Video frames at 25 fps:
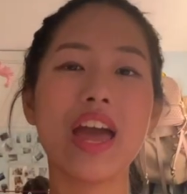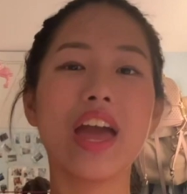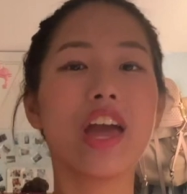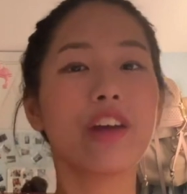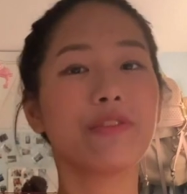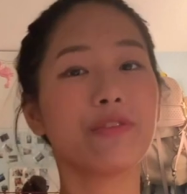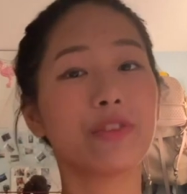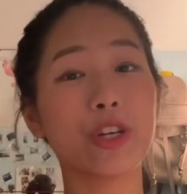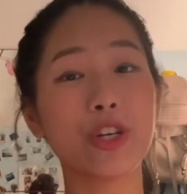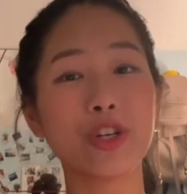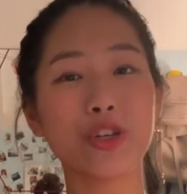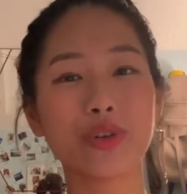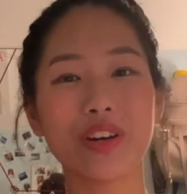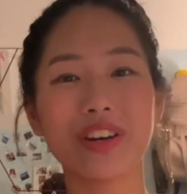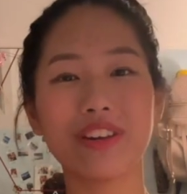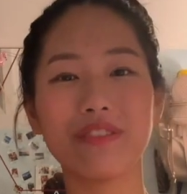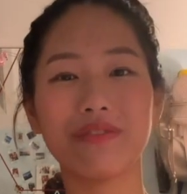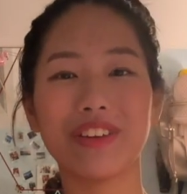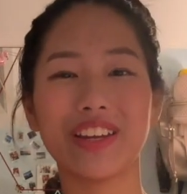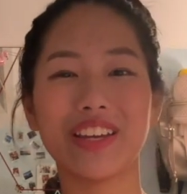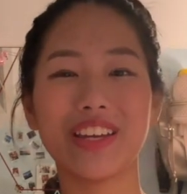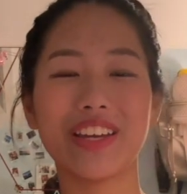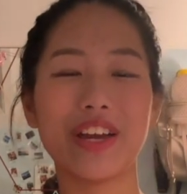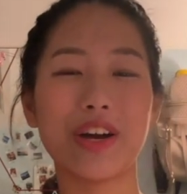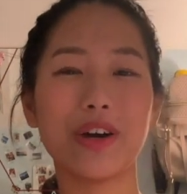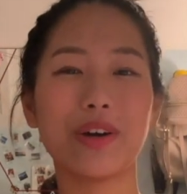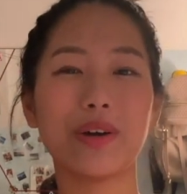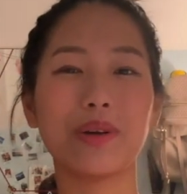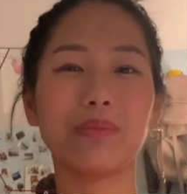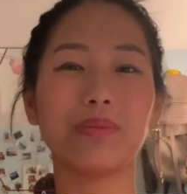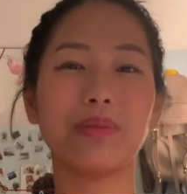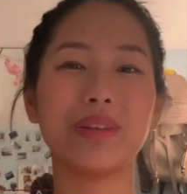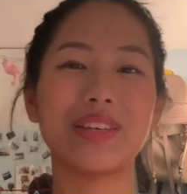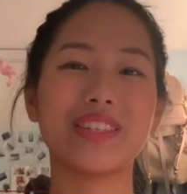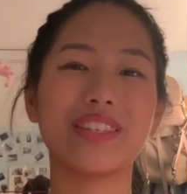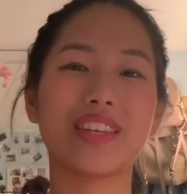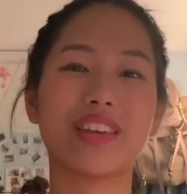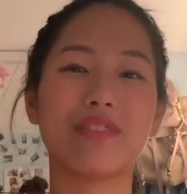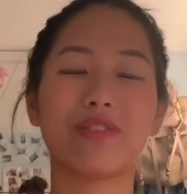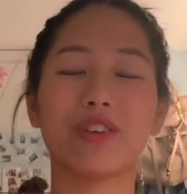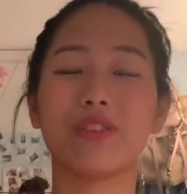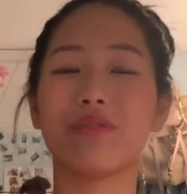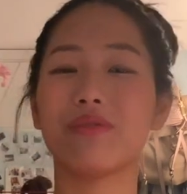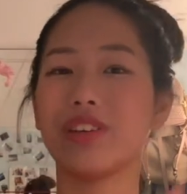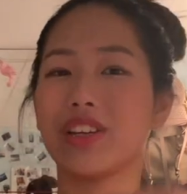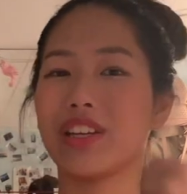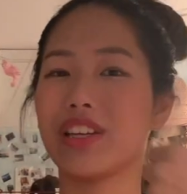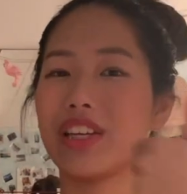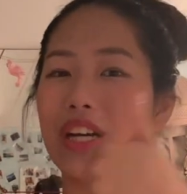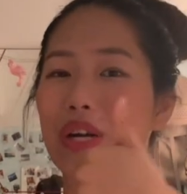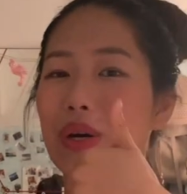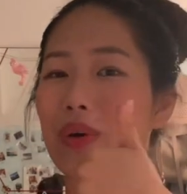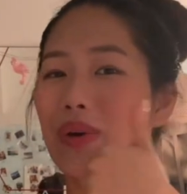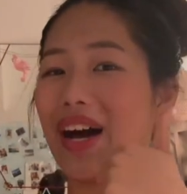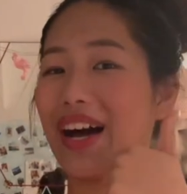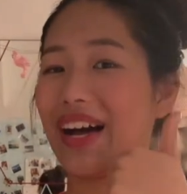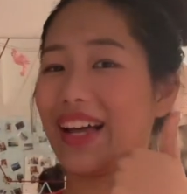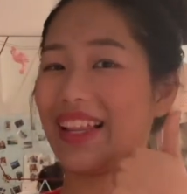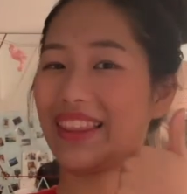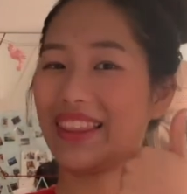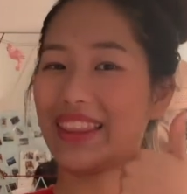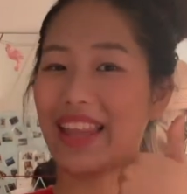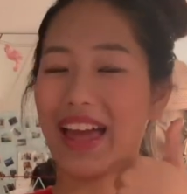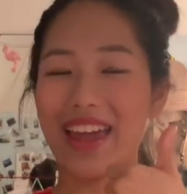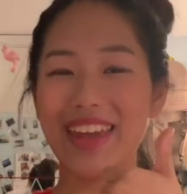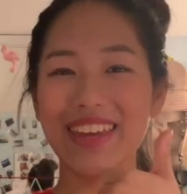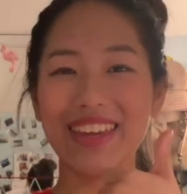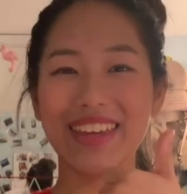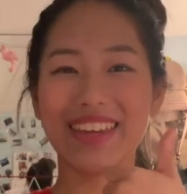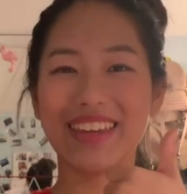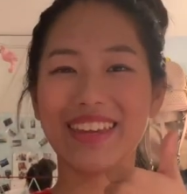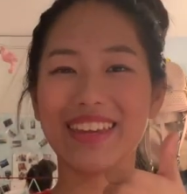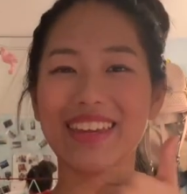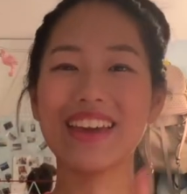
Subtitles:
If you enjoyed our video, please give our video a like